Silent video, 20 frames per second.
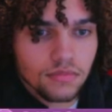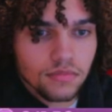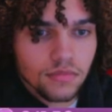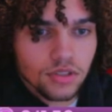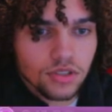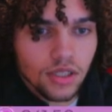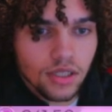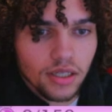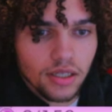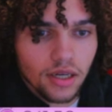
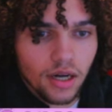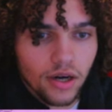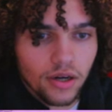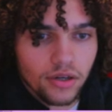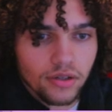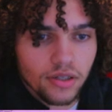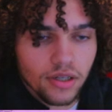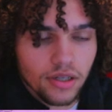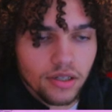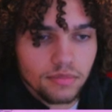not gonna
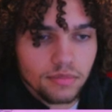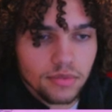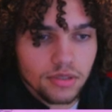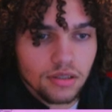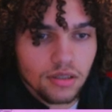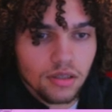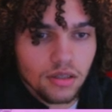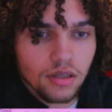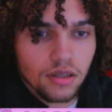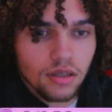Iron Head me.
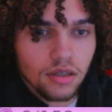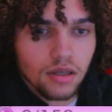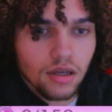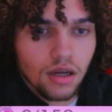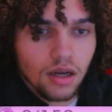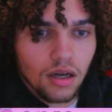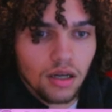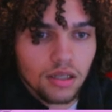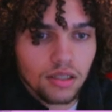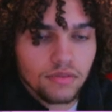
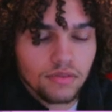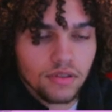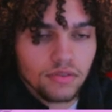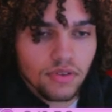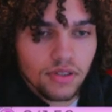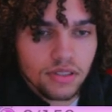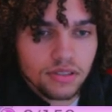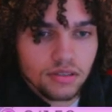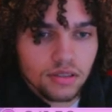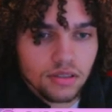Even if
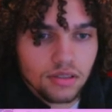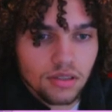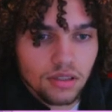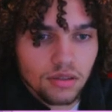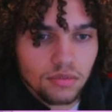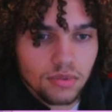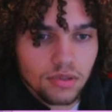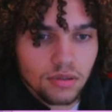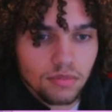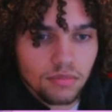I stay in,
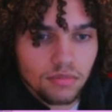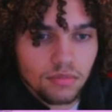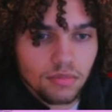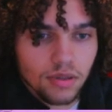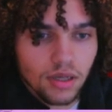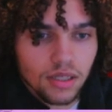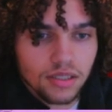that'd be up. But